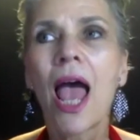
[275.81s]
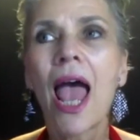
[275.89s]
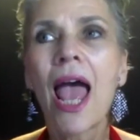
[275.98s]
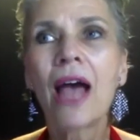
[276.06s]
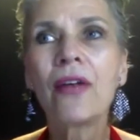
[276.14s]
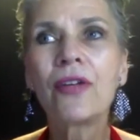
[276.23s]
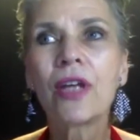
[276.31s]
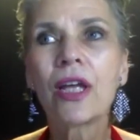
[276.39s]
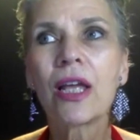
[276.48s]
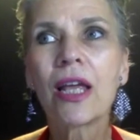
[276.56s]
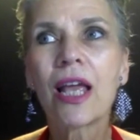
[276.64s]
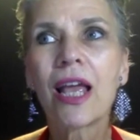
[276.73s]
And
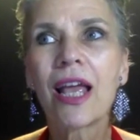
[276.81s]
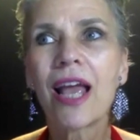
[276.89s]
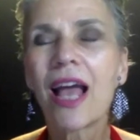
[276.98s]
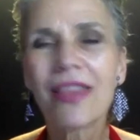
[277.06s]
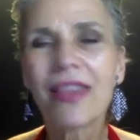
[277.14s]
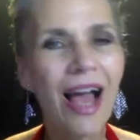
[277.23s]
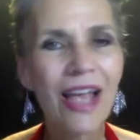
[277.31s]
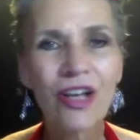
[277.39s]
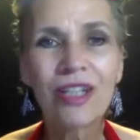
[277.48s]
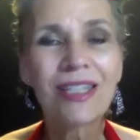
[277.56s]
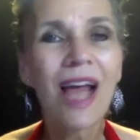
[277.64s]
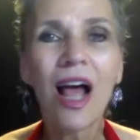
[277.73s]
I
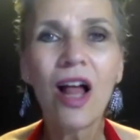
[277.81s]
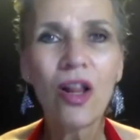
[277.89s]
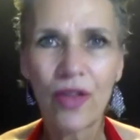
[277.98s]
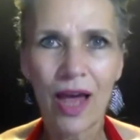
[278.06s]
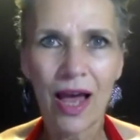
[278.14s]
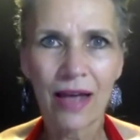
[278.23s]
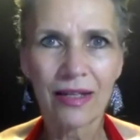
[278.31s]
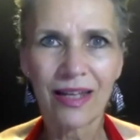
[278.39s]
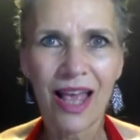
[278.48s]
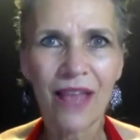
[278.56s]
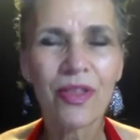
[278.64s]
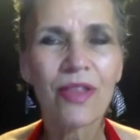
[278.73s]
could tell that,
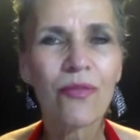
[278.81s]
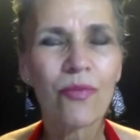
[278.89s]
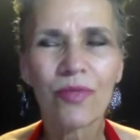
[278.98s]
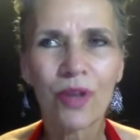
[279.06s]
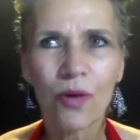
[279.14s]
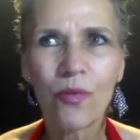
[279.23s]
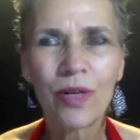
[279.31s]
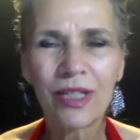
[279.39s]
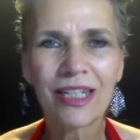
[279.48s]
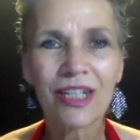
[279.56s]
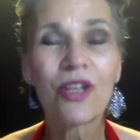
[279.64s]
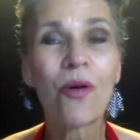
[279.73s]
and their willingness.